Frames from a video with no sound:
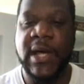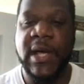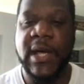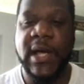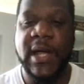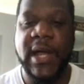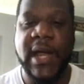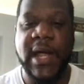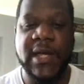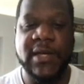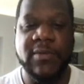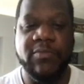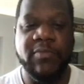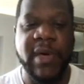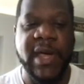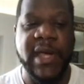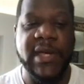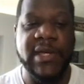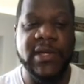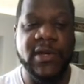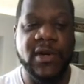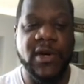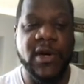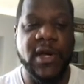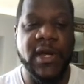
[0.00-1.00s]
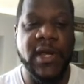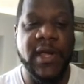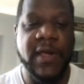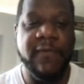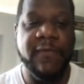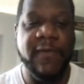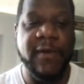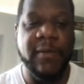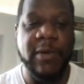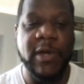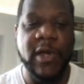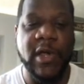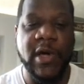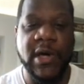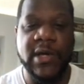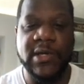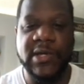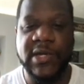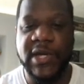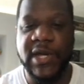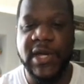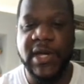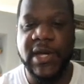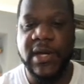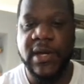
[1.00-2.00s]
and that is based on the
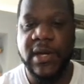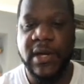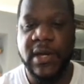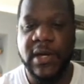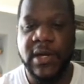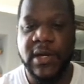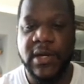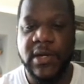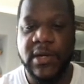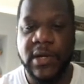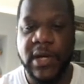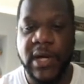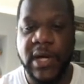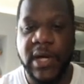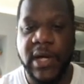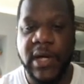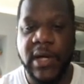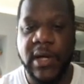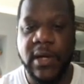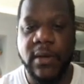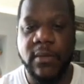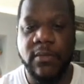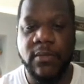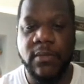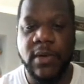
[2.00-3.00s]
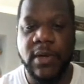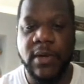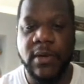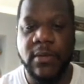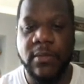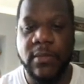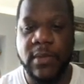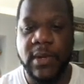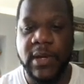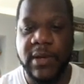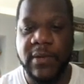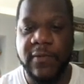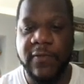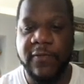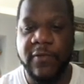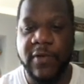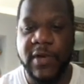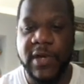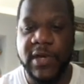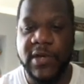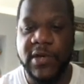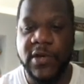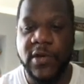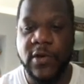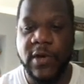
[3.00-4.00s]
Fibonacci um, if we
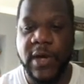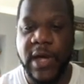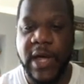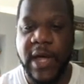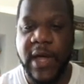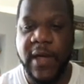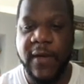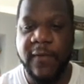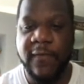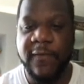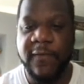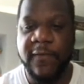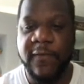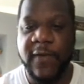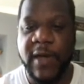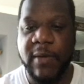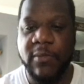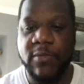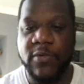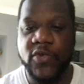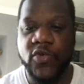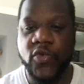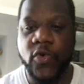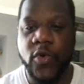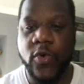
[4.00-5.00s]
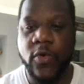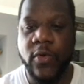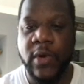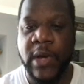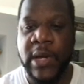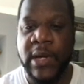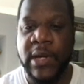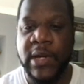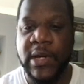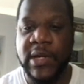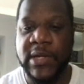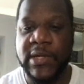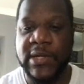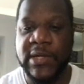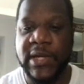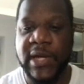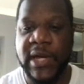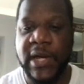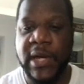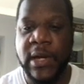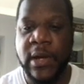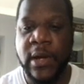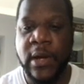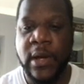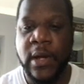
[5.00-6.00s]
do a fib drawing, you can
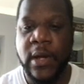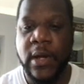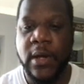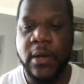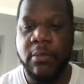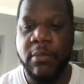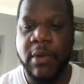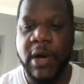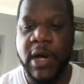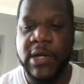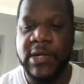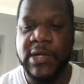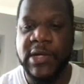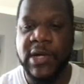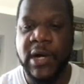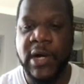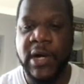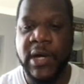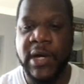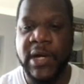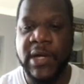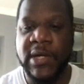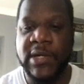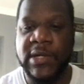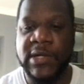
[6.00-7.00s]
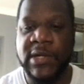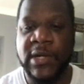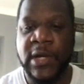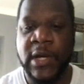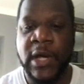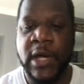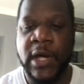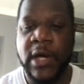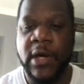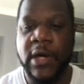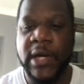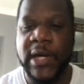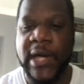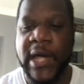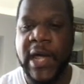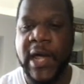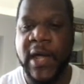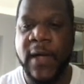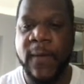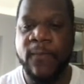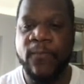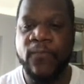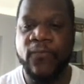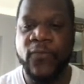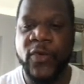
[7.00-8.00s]
see my targets, okay,
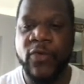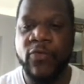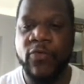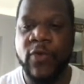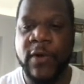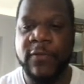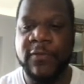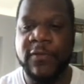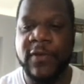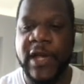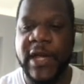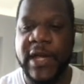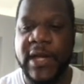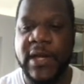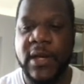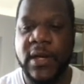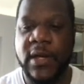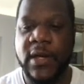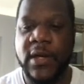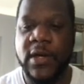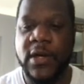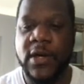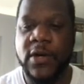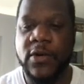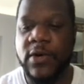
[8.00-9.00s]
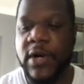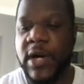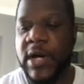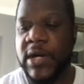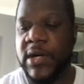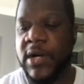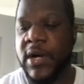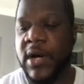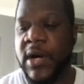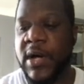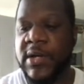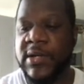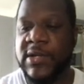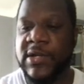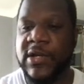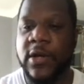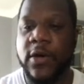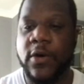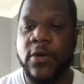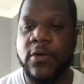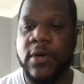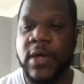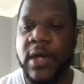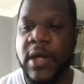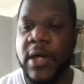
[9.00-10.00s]
roughly. All right, guys,
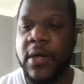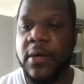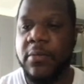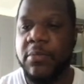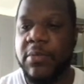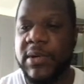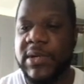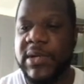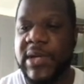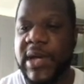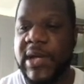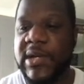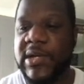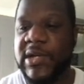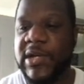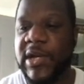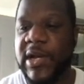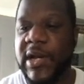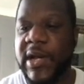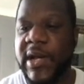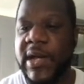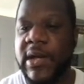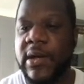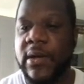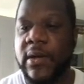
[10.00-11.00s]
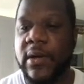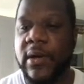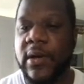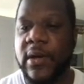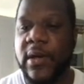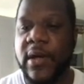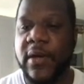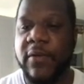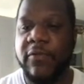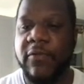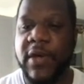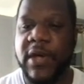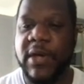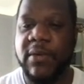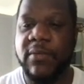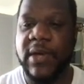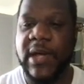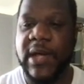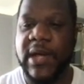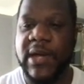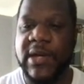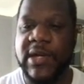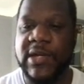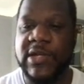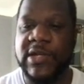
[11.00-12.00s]
so potentially, if we can
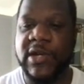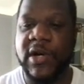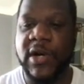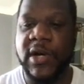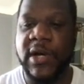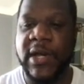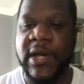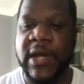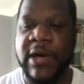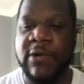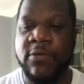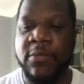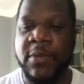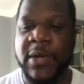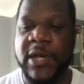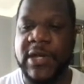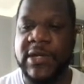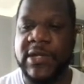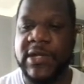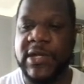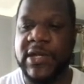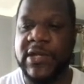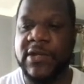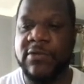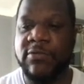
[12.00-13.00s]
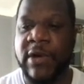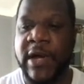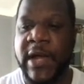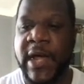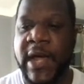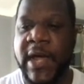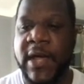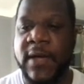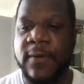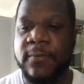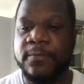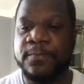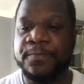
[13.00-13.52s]
hit this target, that will be the 618.